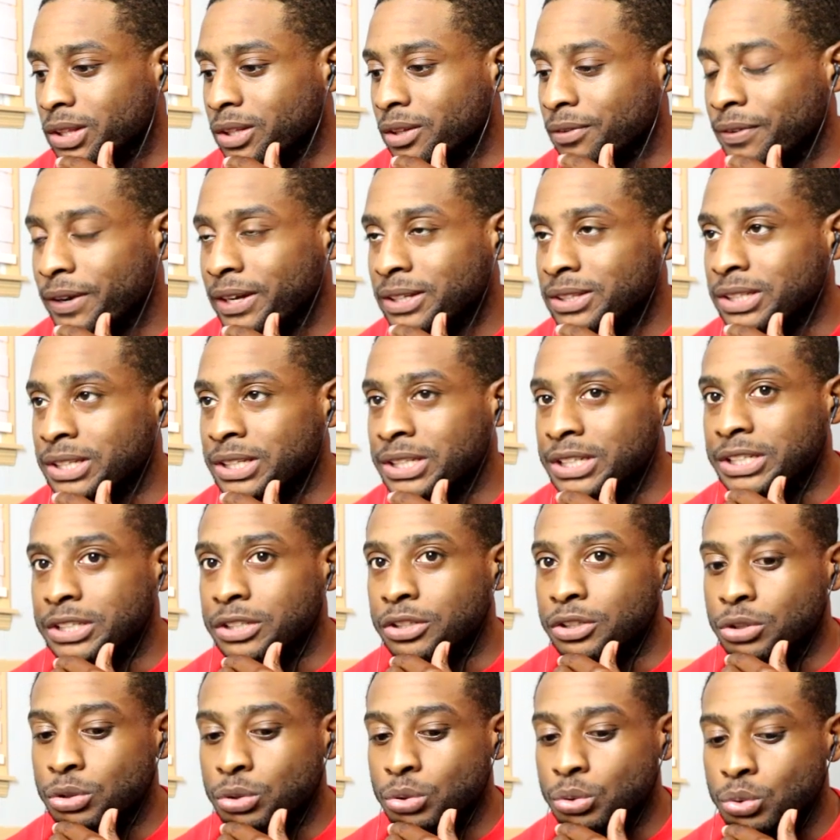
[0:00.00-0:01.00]
the fact that
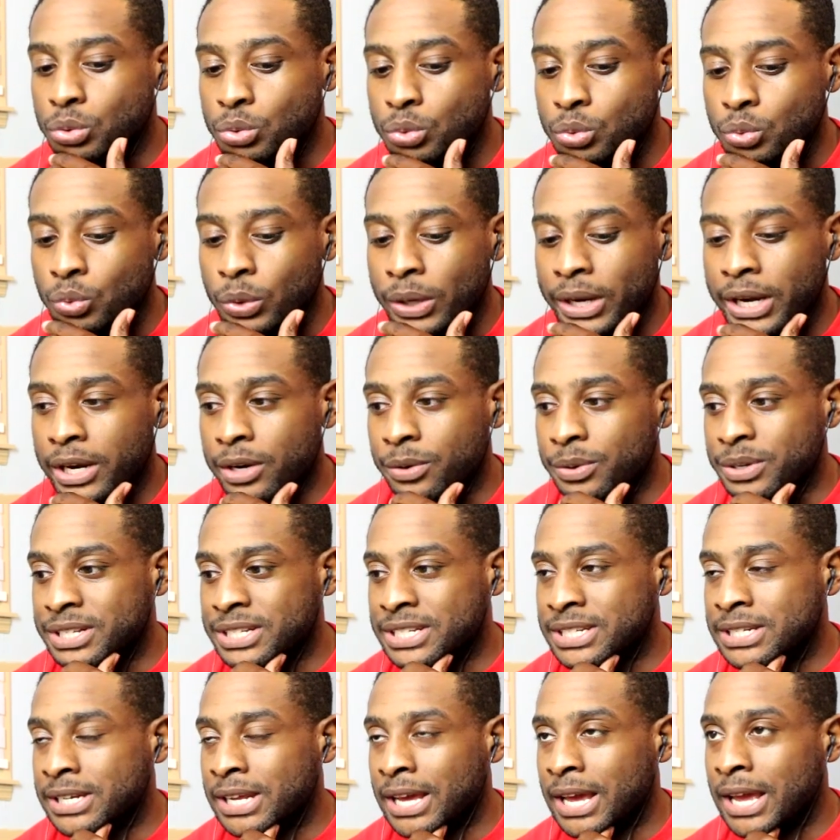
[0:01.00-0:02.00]
he knew
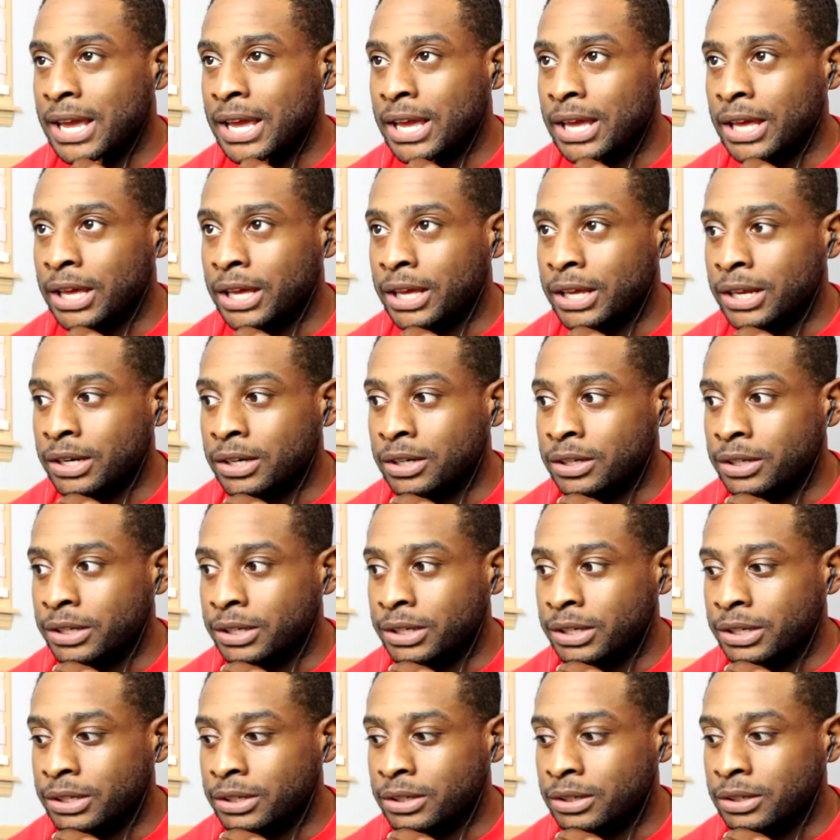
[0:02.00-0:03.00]
Eren's dad
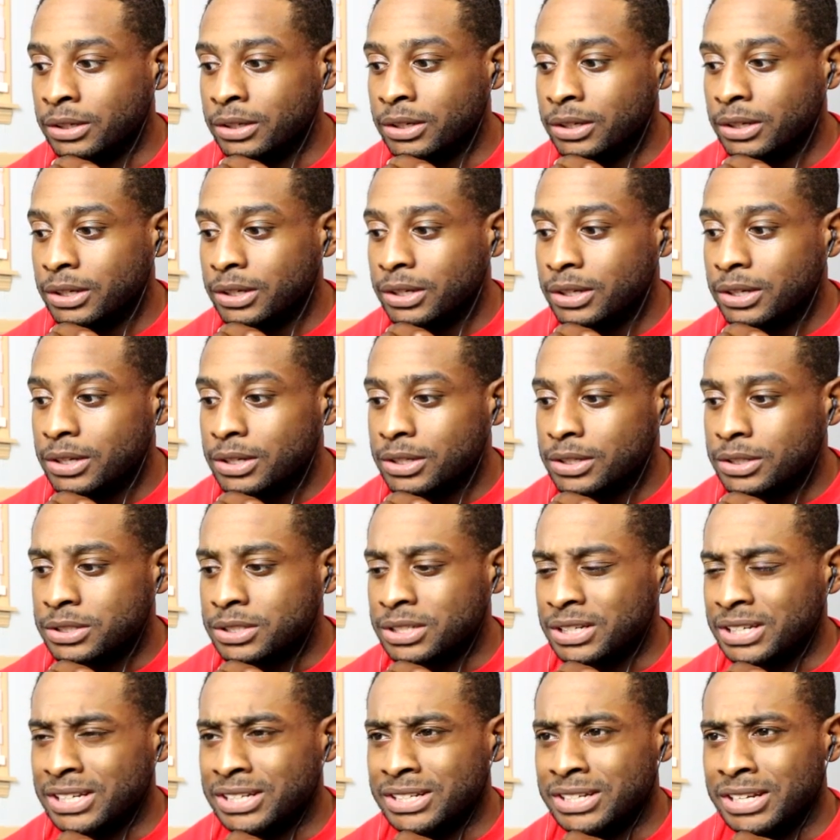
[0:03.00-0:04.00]
and
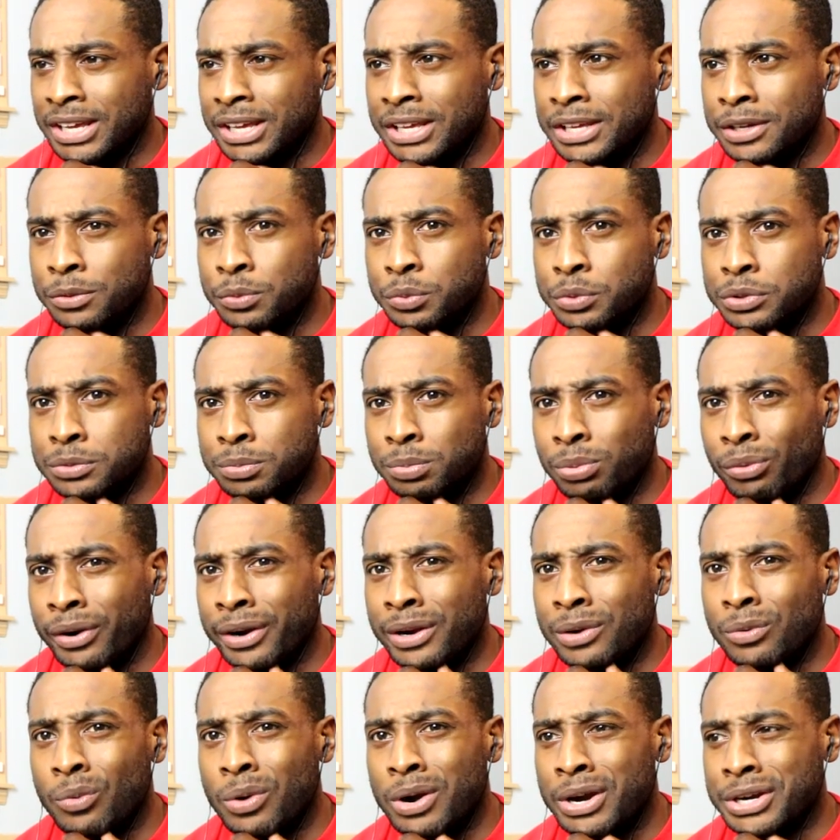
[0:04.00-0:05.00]
saying that he was
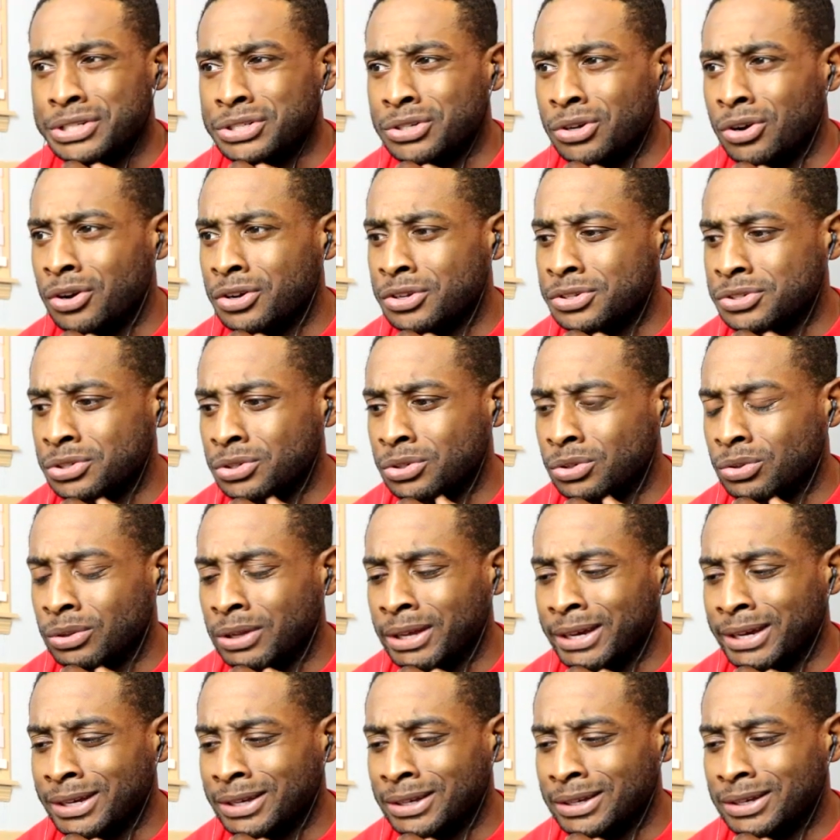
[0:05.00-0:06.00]
brainwashed also,
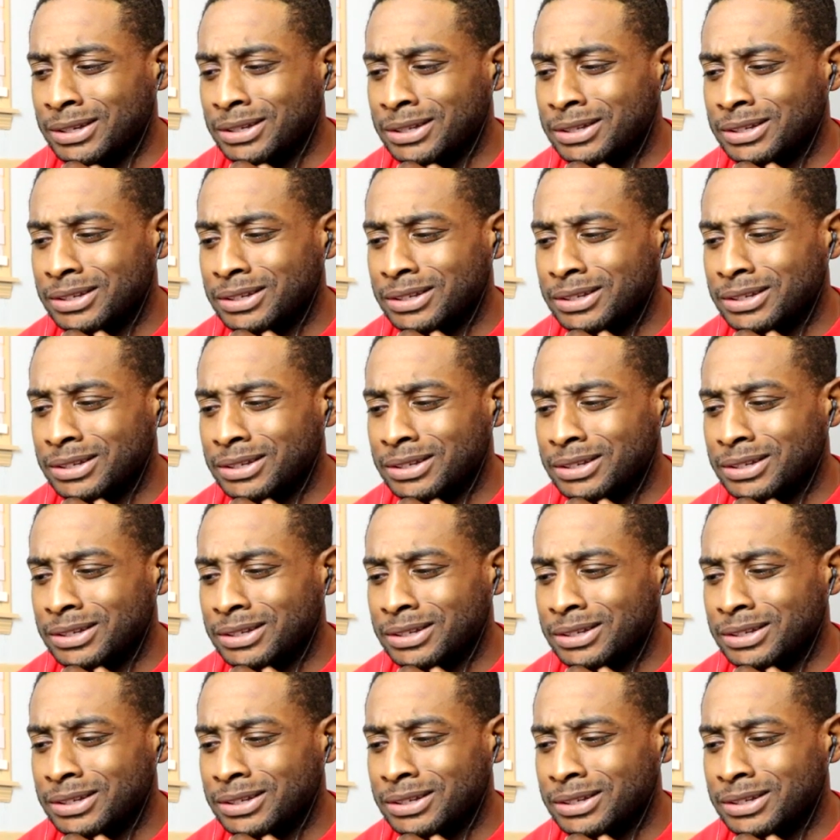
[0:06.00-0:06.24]
like,